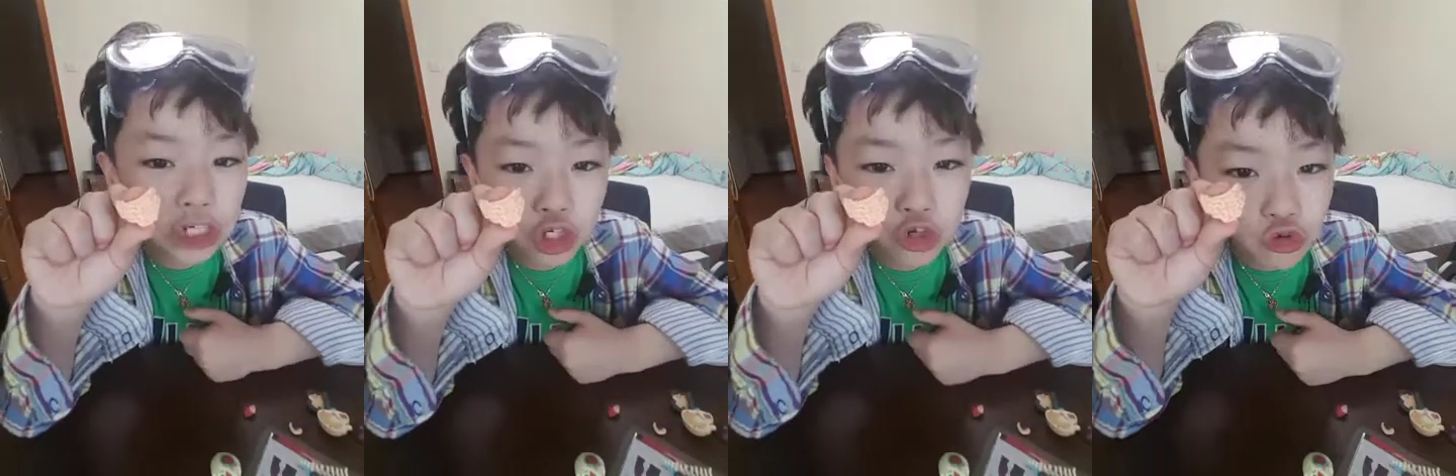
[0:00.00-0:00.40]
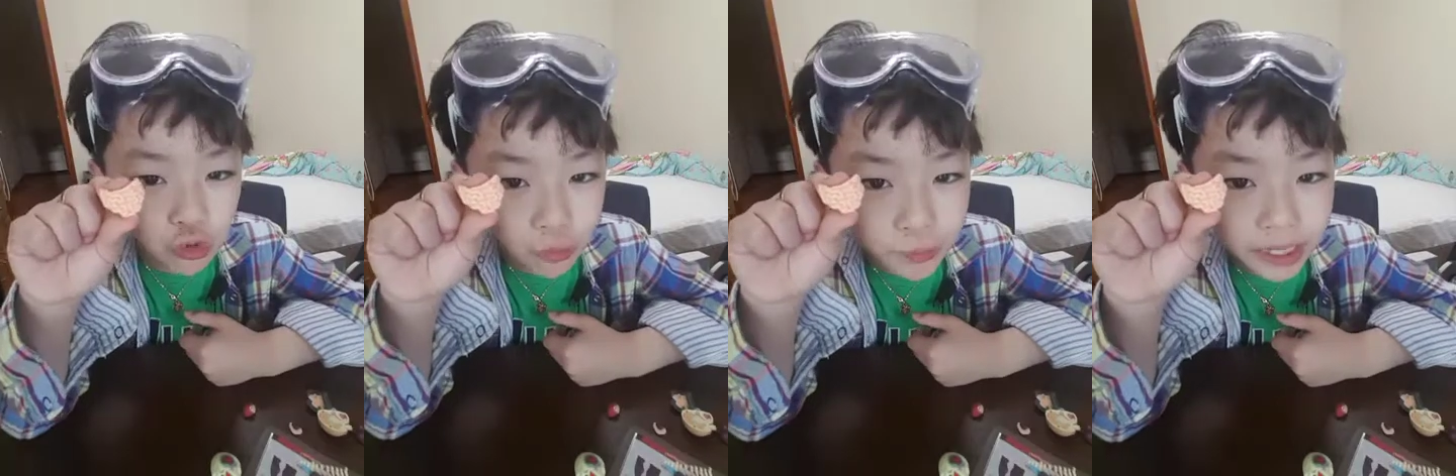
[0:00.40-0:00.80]

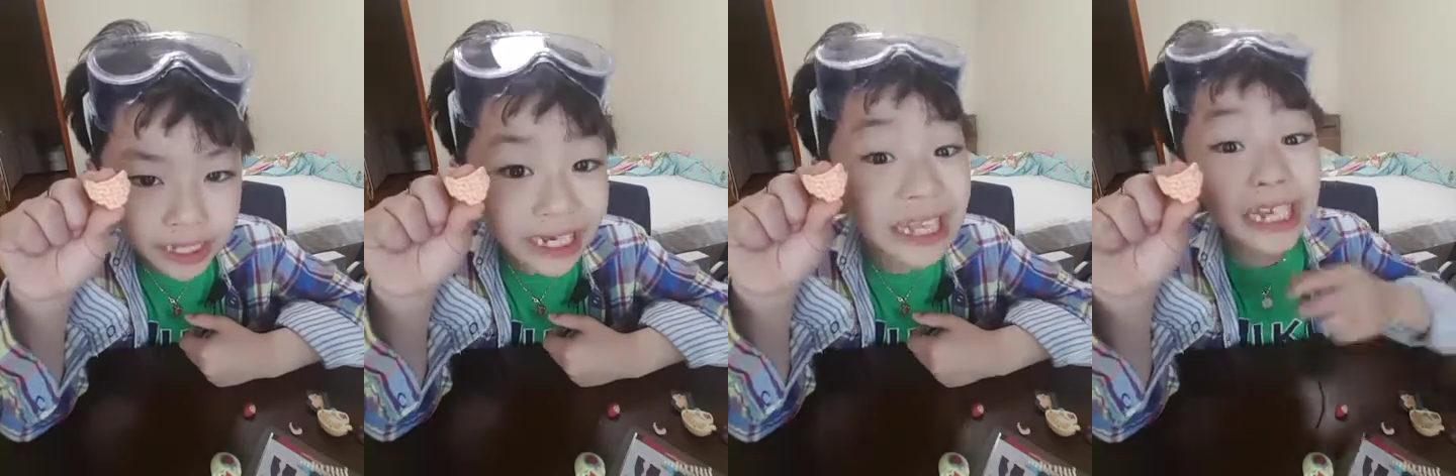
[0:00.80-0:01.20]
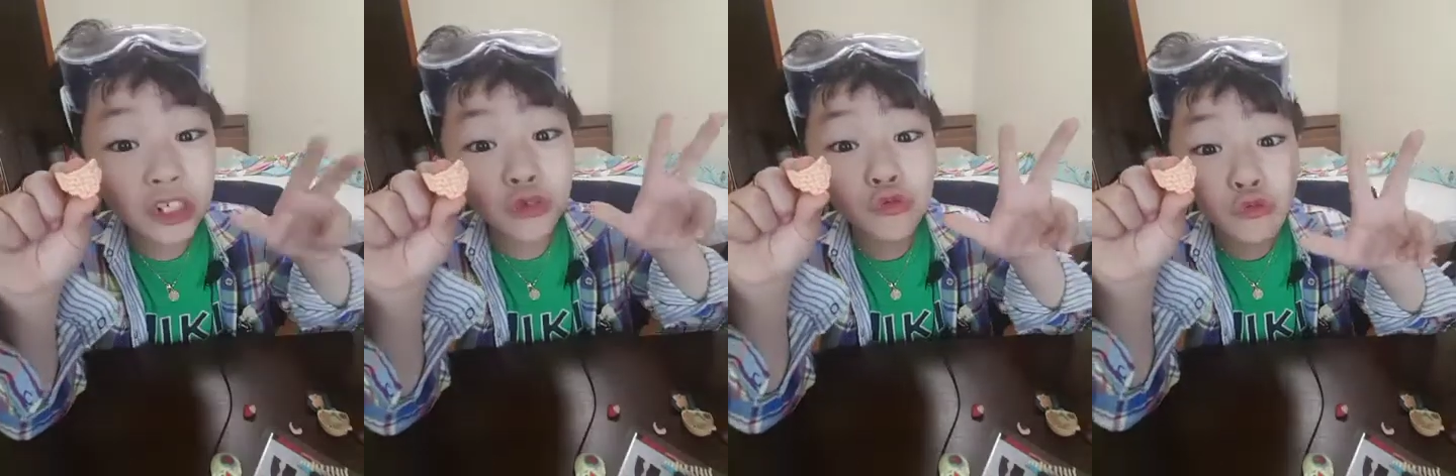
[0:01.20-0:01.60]
tubes. It
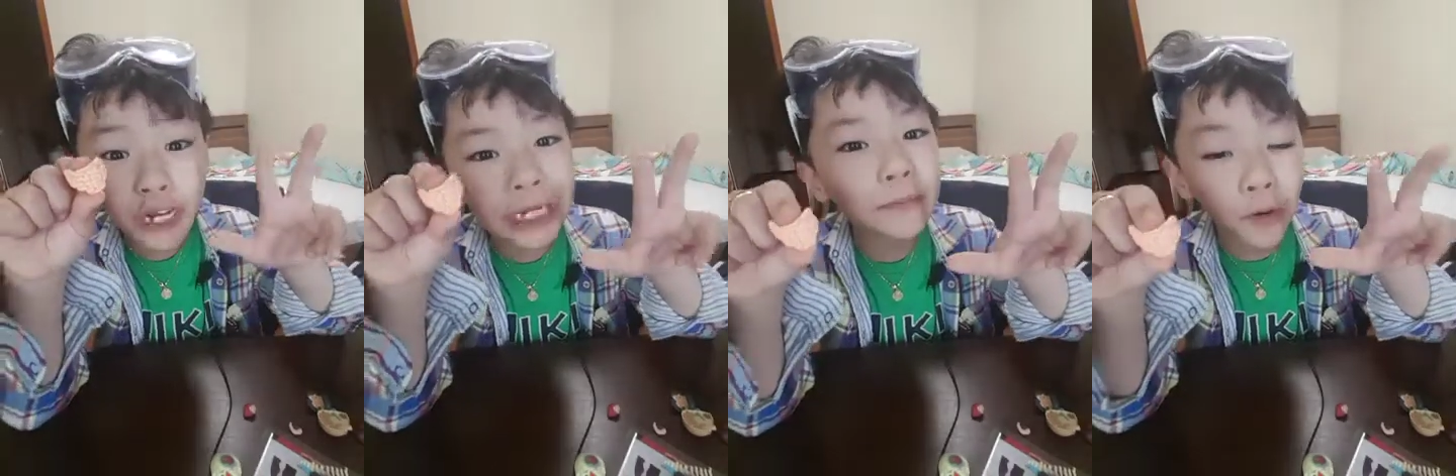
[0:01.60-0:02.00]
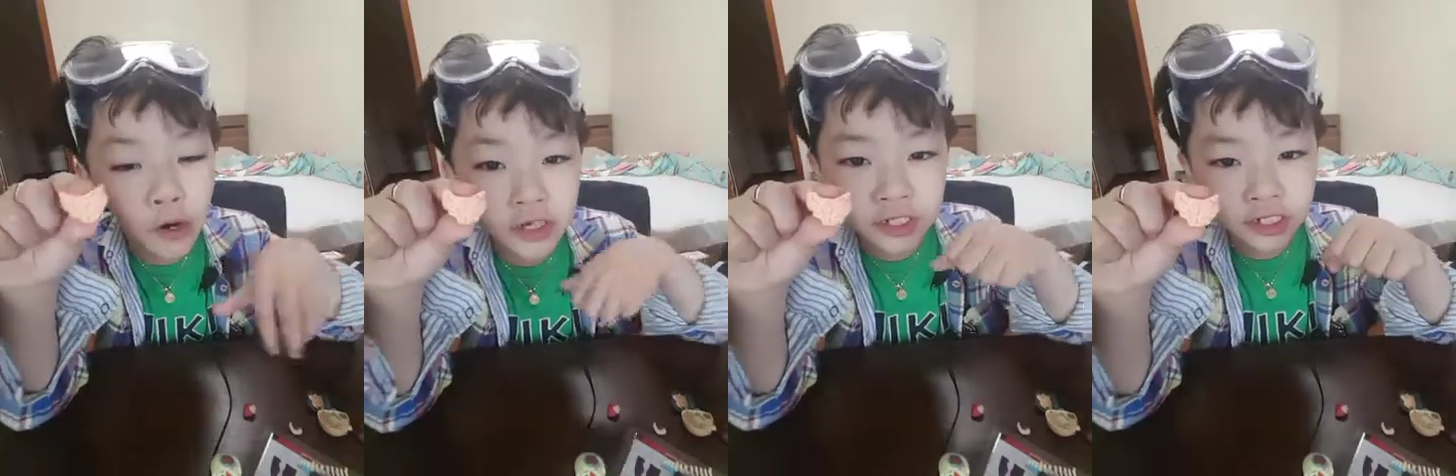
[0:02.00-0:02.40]
has 3
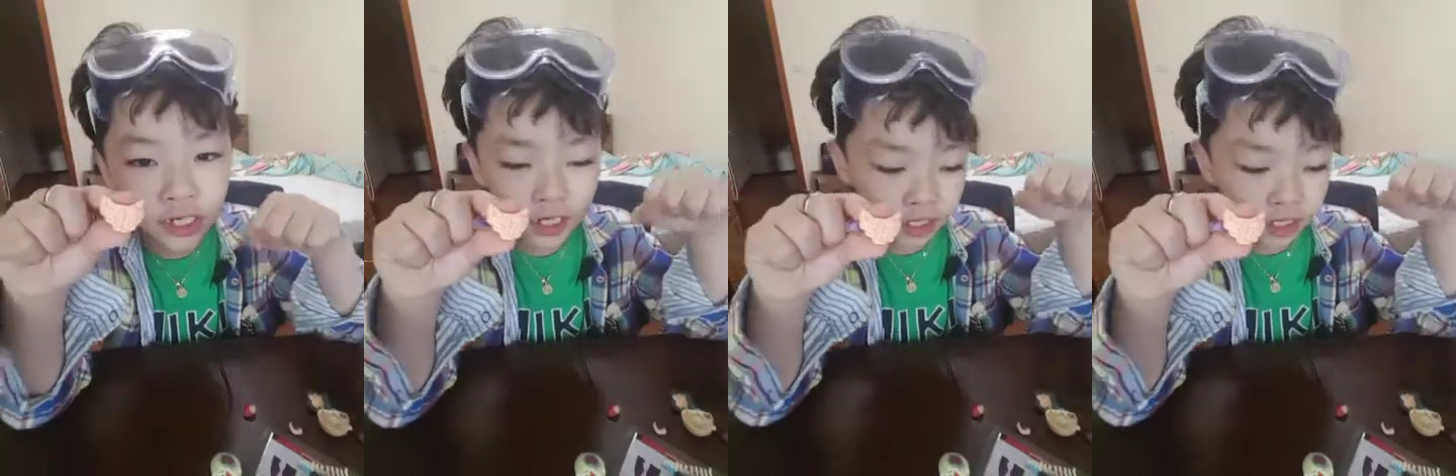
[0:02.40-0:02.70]
parts.